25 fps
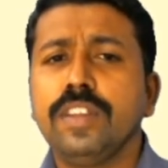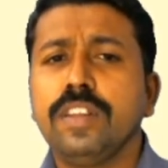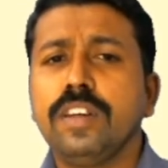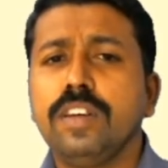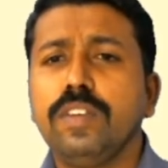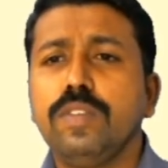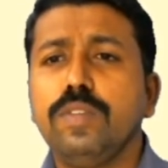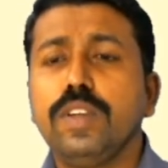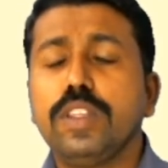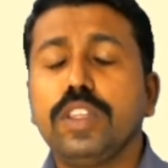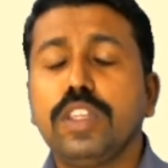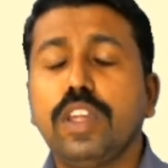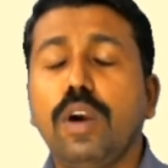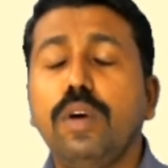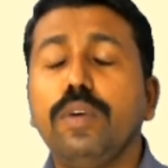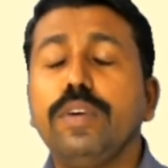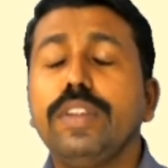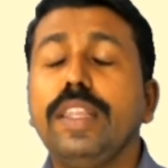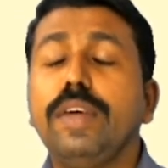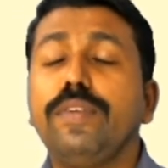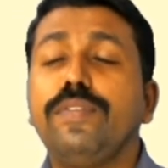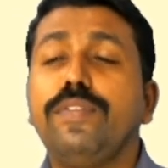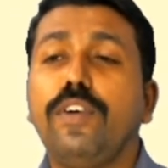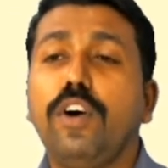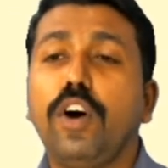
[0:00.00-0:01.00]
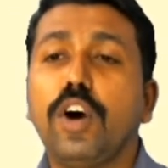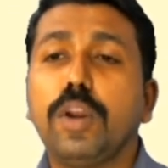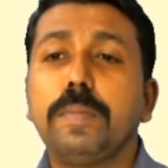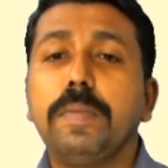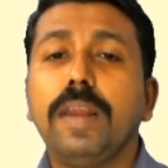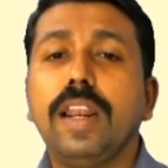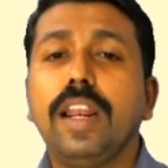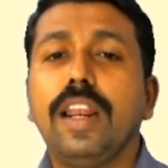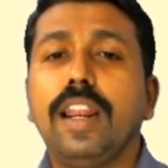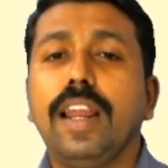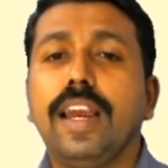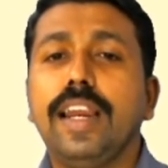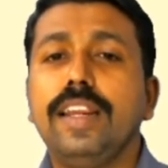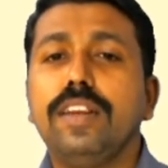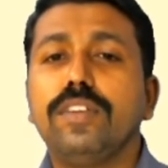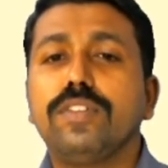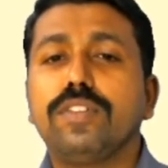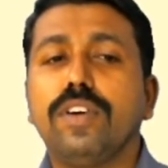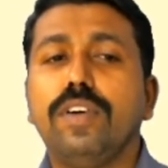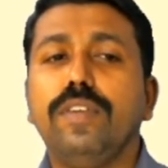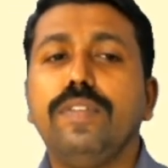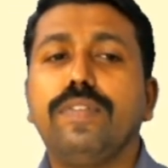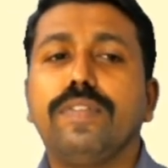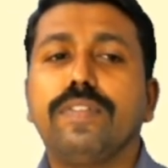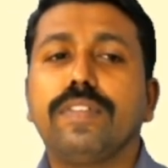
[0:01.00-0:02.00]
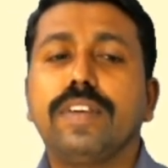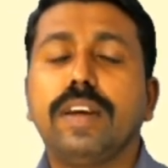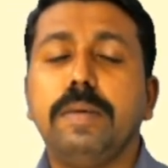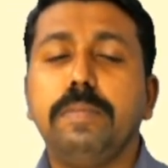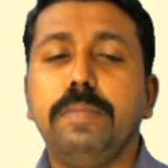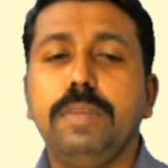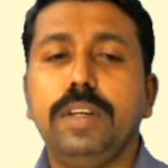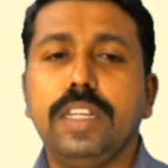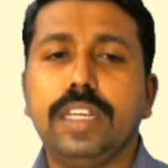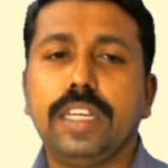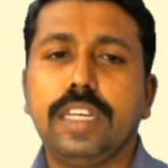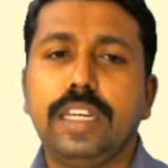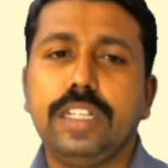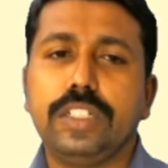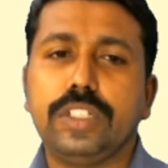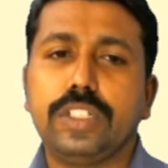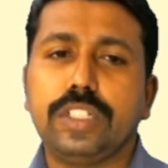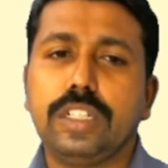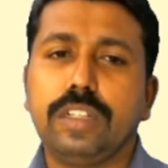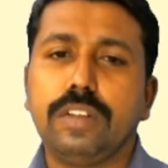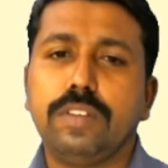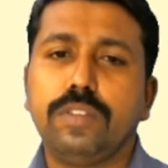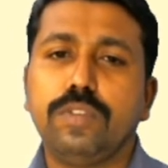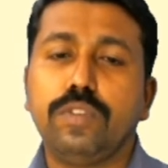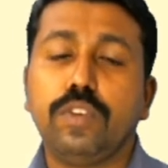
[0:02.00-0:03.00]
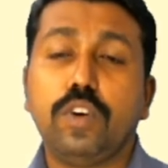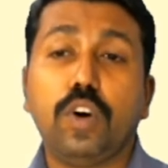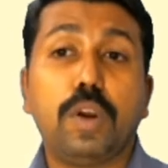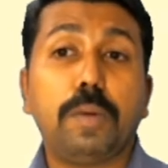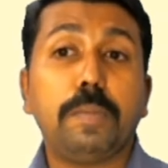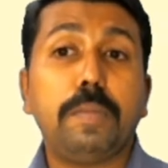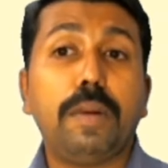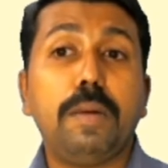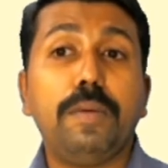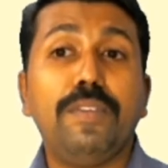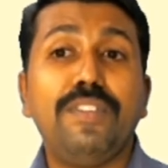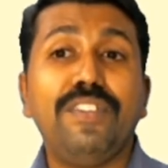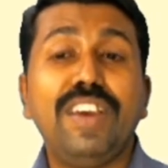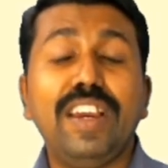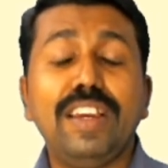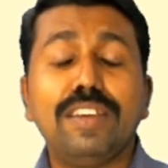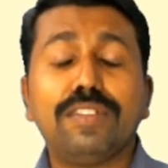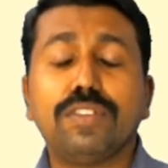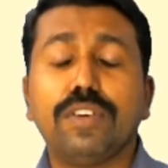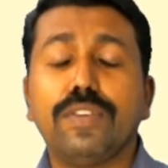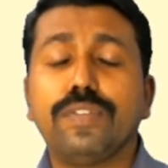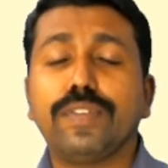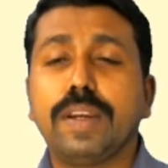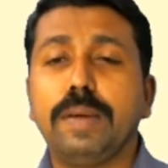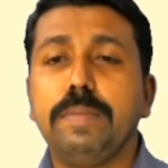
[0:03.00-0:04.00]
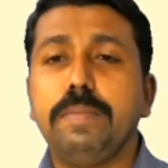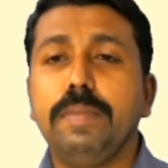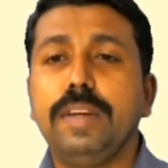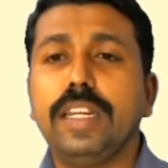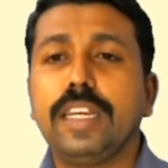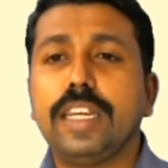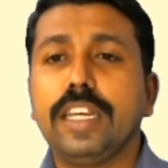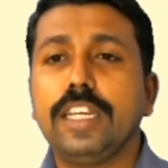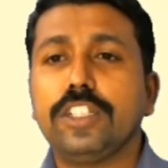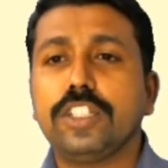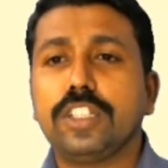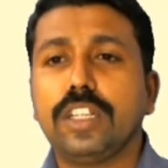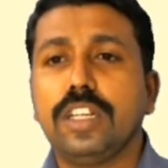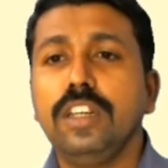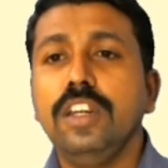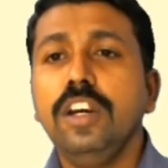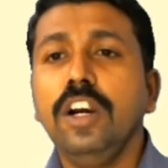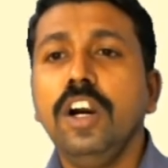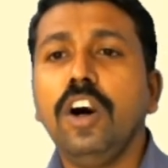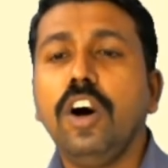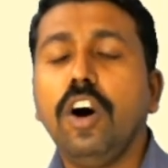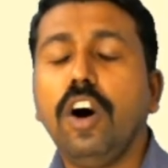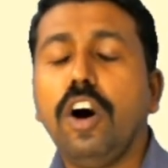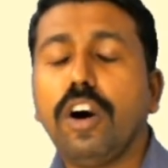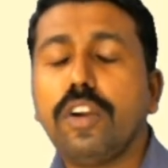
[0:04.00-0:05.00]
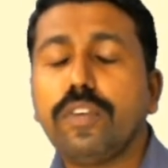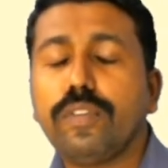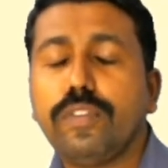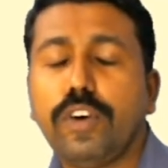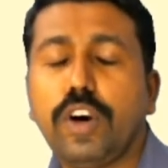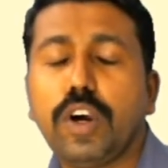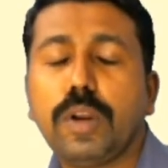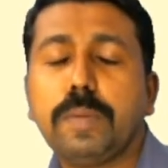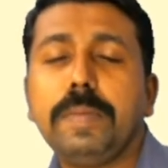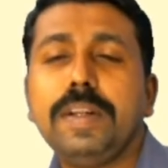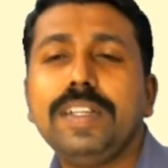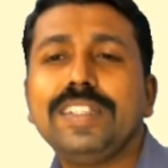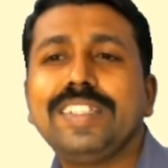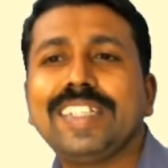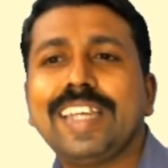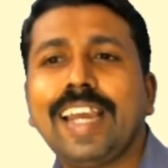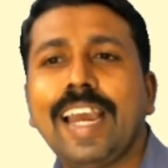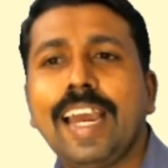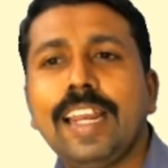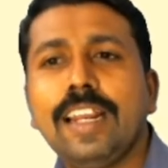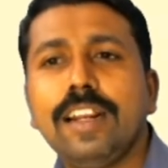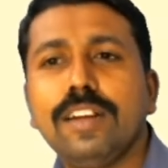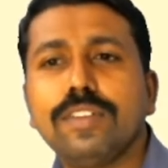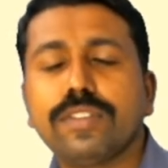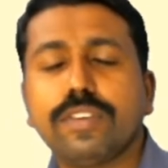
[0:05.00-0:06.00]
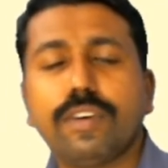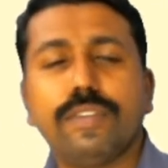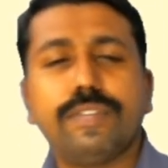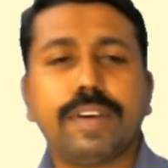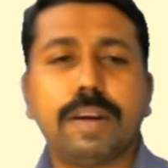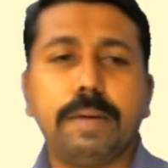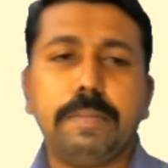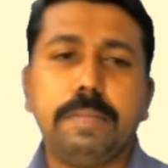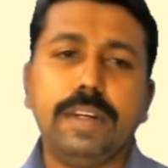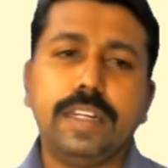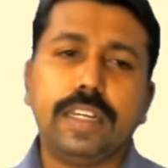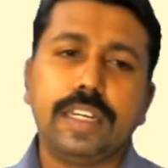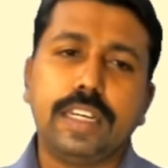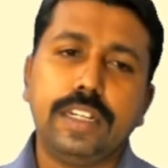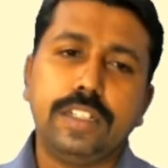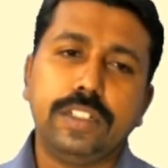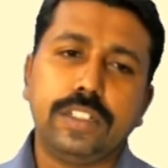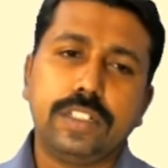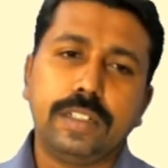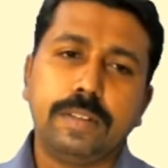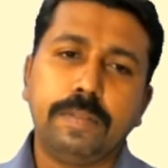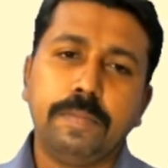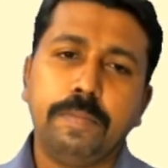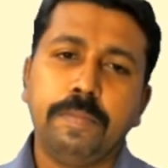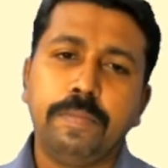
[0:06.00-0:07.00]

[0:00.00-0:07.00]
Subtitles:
without the formal lines of communication, formal ways of communication, or formal channels of communication.